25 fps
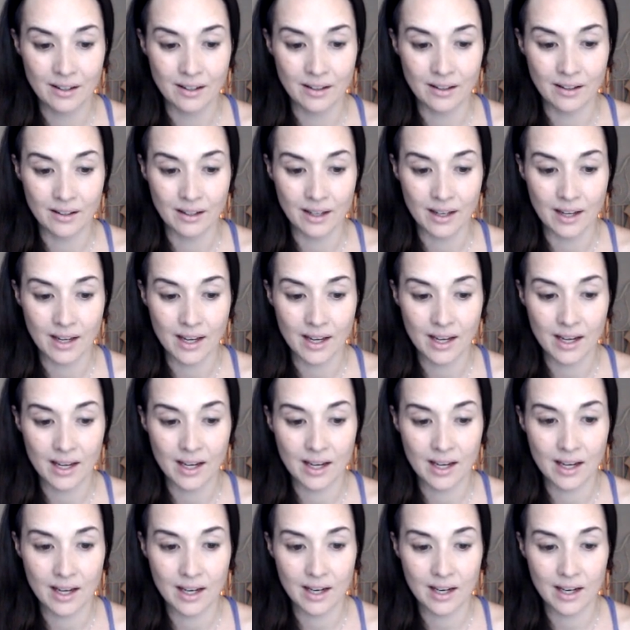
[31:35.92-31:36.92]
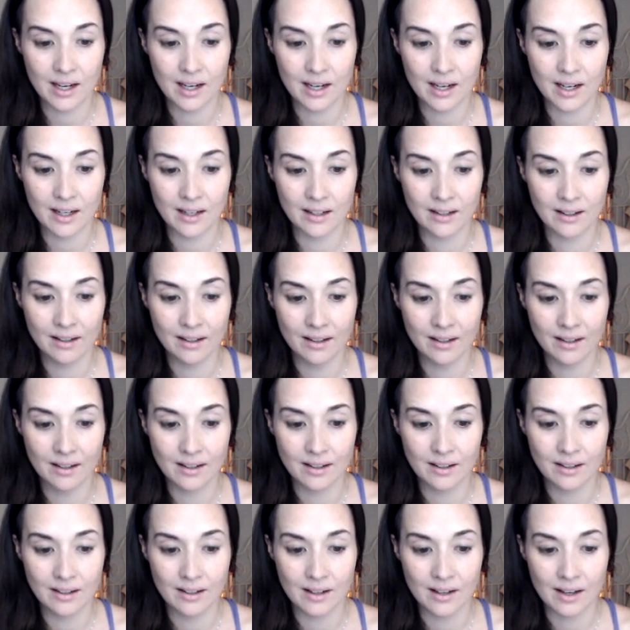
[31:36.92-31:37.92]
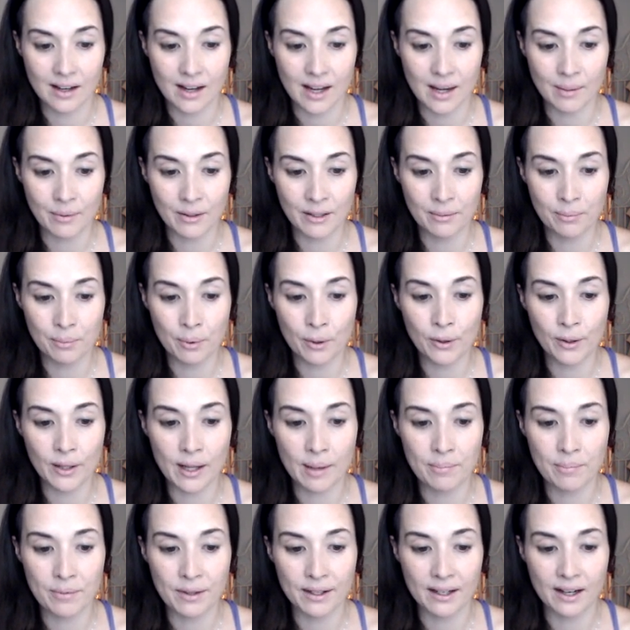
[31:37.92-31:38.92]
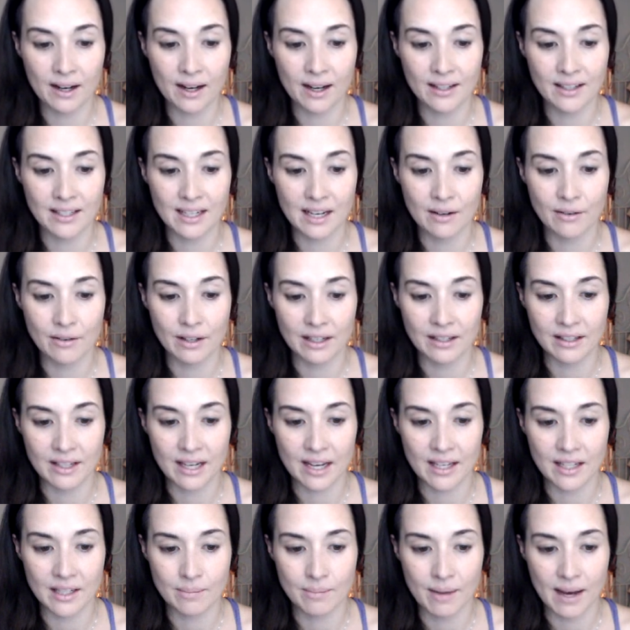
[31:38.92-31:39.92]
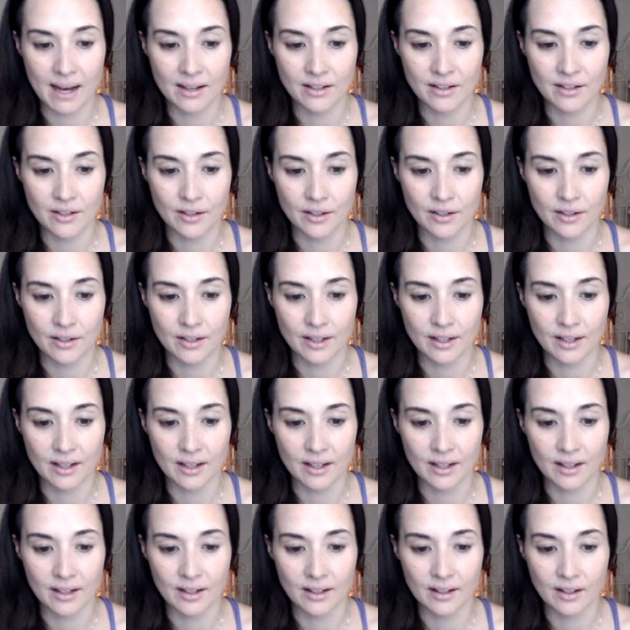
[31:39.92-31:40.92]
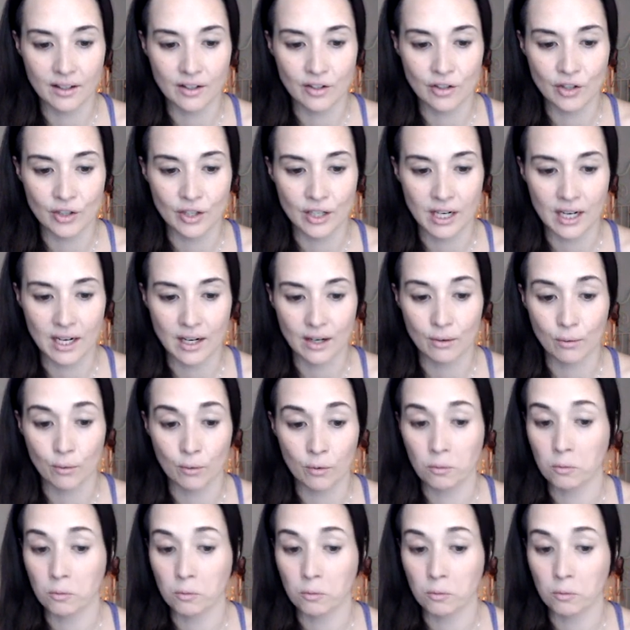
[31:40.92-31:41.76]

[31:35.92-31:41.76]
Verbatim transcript: Okay. I'm going to pull up the content that Tess Masters did because she